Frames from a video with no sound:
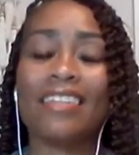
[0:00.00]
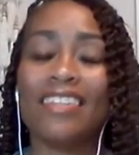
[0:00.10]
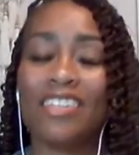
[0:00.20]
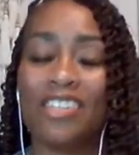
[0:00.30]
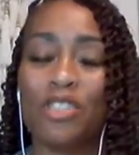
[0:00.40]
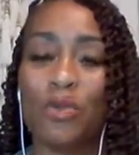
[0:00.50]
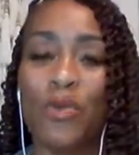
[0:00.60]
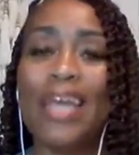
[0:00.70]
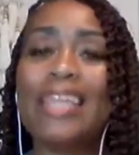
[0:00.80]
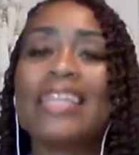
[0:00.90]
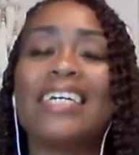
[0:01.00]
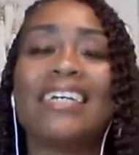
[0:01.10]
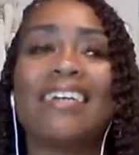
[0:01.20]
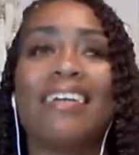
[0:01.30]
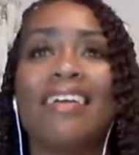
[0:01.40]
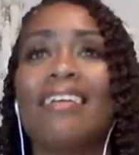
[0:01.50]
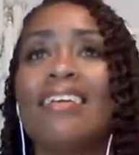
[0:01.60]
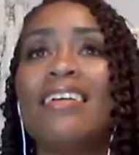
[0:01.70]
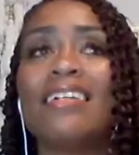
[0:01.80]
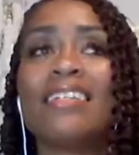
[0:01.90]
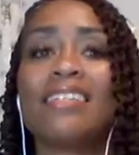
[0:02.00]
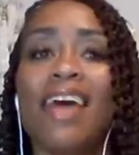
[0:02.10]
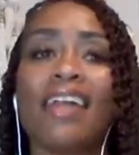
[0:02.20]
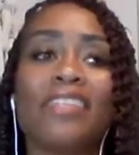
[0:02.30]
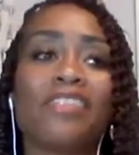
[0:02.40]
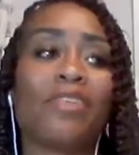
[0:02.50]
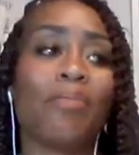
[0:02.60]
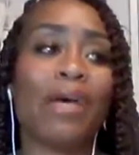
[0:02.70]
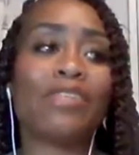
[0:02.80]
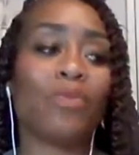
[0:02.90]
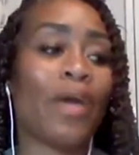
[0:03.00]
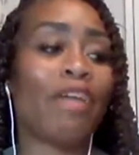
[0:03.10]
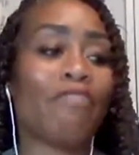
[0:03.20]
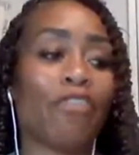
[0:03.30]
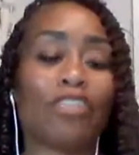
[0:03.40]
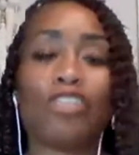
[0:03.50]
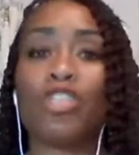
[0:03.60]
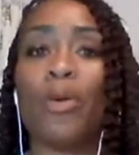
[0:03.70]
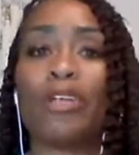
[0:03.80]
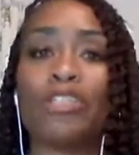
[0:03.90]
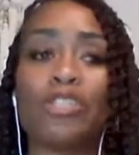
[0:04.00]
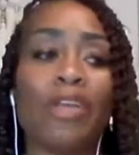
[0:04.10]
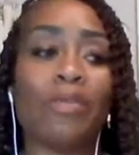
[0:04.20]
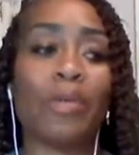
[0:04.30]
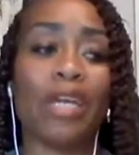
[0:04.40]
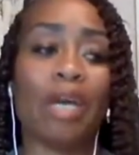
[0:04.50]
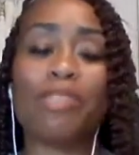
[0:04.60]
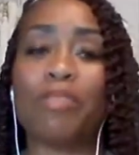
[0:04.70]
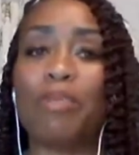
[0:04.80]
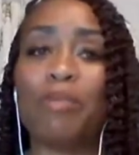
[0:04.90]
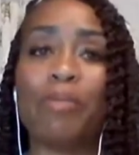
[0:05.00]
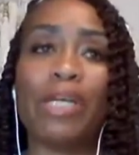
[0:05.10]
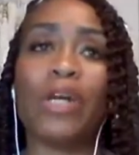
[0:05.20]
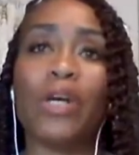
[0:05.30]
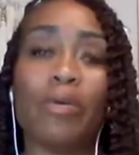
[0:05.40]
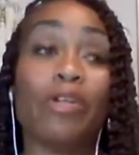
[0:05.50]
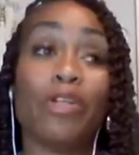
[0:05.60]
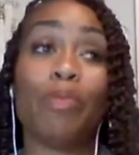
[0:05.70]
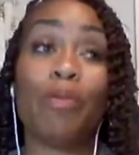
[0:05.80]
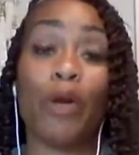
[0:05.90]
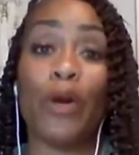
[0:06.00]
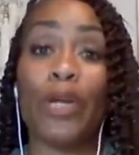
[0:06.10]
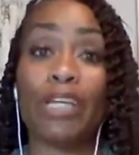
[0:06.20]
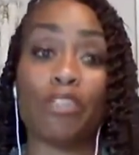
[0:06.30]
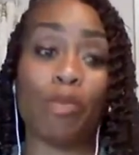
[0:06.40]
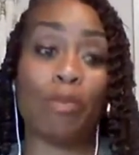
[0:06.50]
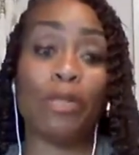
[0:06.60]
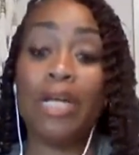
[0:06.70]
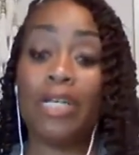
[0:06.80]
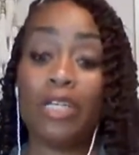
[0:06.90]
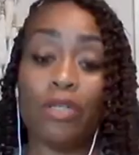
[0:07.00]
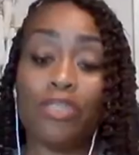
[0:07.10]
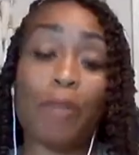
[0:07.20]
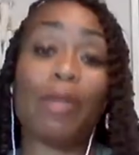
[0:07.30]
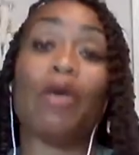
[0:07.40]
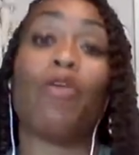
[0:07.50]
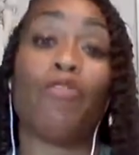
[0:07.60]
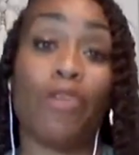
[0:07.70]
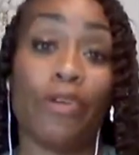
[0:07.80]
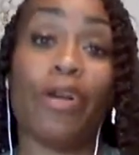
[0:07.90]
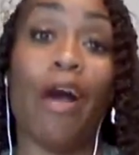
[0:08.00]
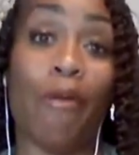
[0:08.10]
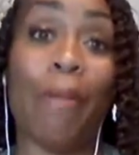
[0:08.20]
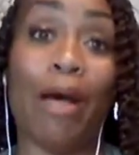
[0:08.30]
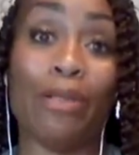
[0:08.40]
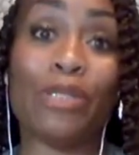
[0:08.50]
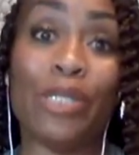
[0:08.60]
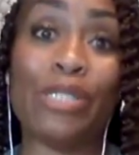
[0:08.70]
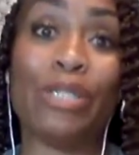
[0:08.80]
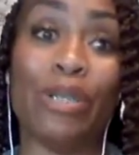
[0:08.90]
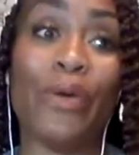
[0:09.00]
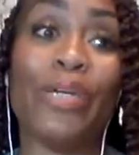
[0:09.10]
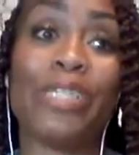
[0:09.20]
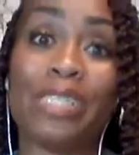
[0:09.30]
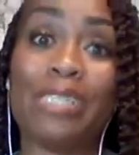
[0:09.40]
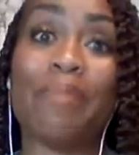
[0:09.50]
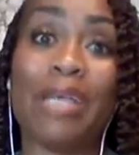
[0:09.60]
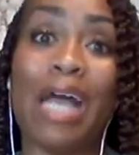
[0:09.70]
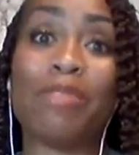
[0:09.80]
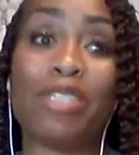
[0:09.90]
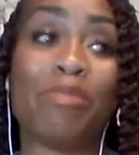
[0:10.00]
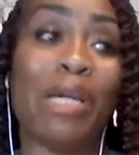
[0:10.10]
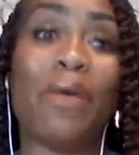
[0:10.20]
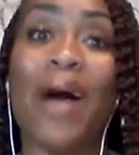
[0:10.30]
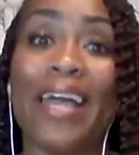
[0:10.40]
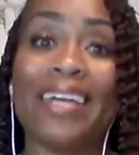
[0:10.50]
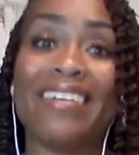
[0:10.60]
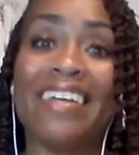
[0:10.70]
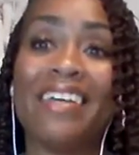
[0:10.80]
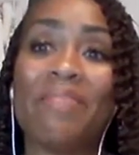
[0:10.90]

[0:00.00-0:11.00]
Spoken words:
There's strength in silence. The best way for us to show our strength when it comes to people being, people hurting us, or people, stepping over our boundaries, is sometimes to be quiet.